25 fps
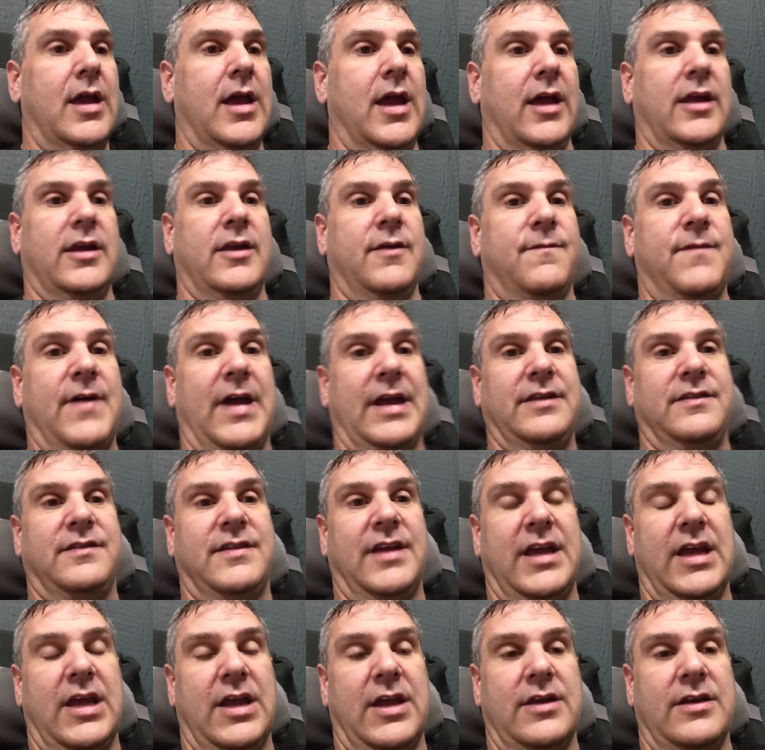And if I
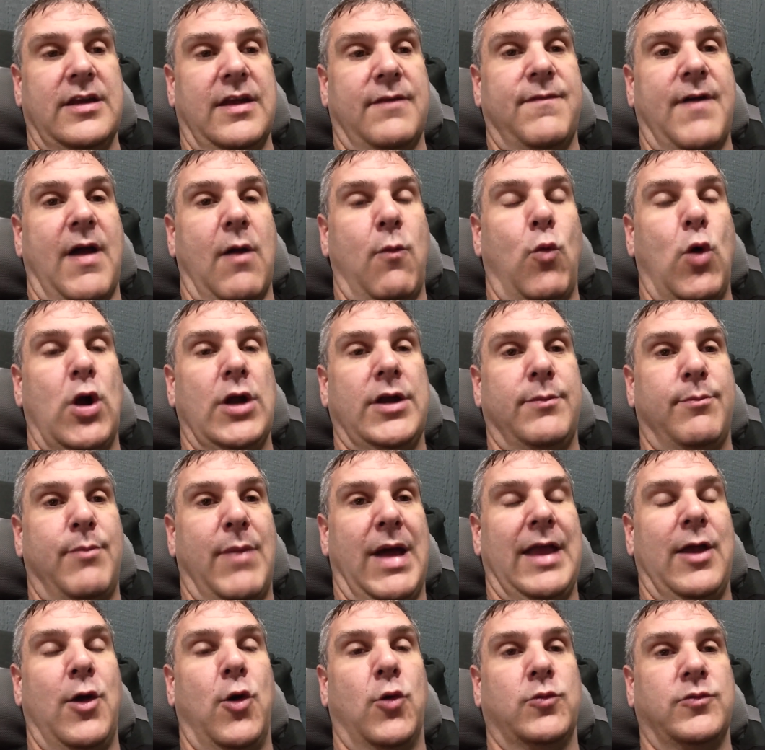did, if I wanted
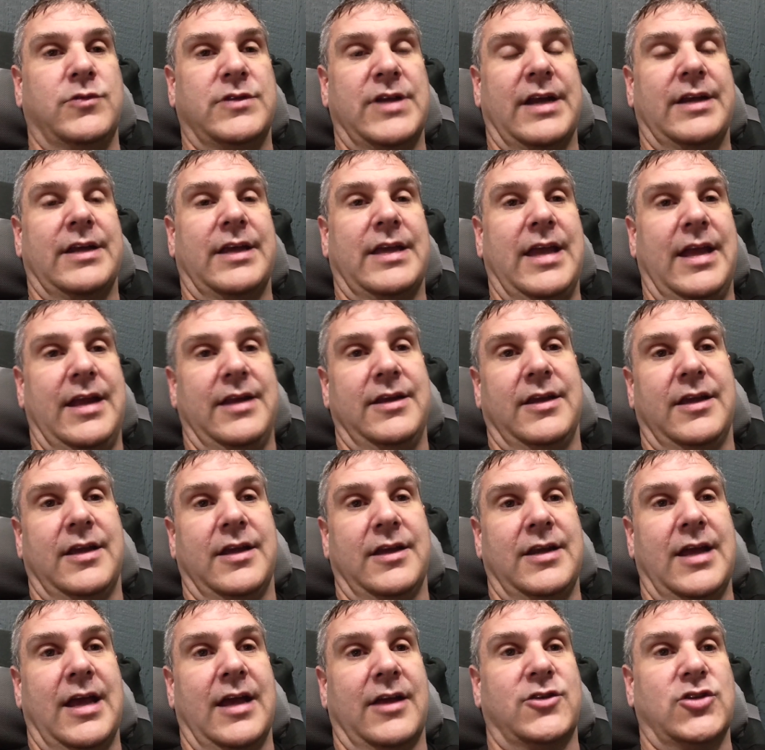my own dedicated
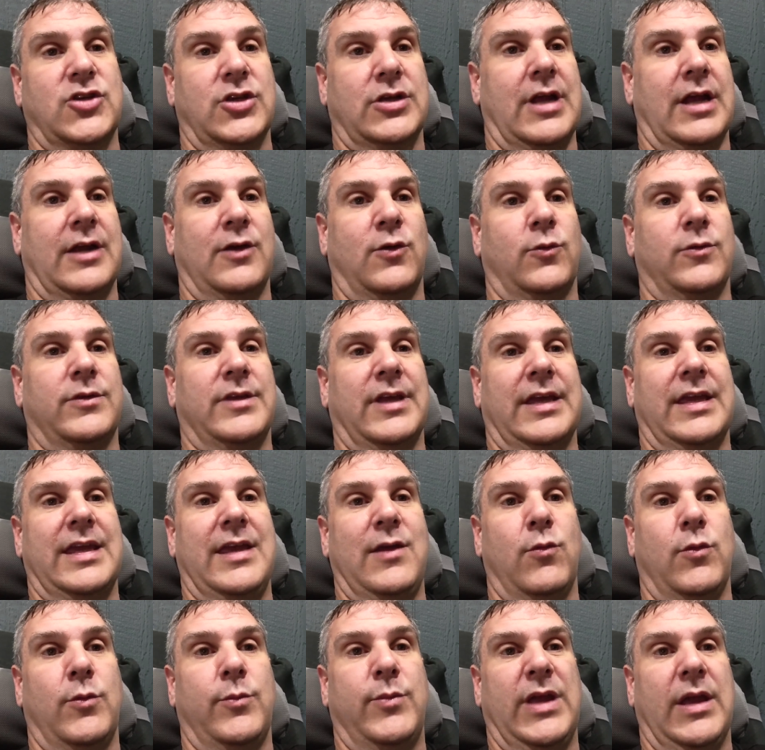connection, I don't think
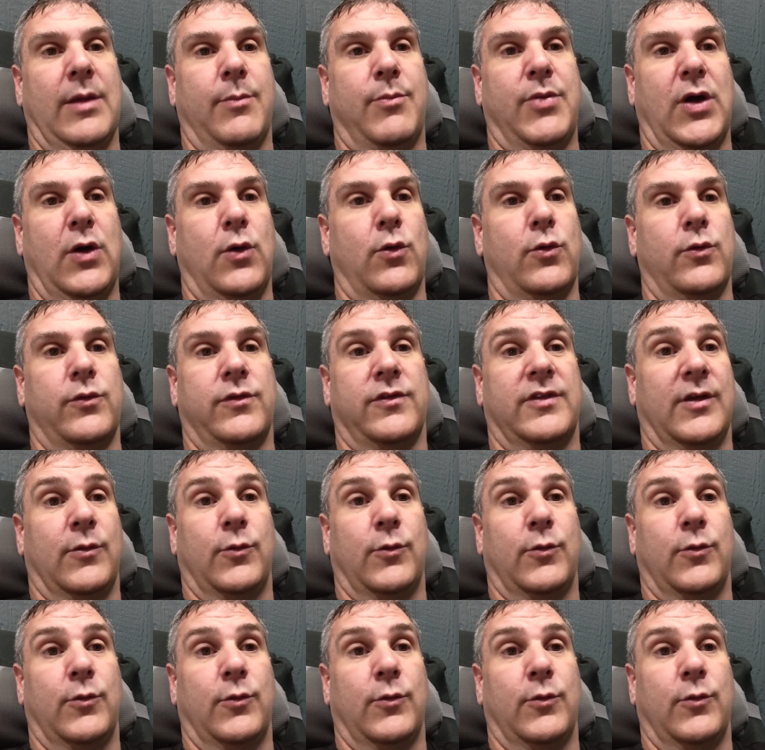he would be opposed.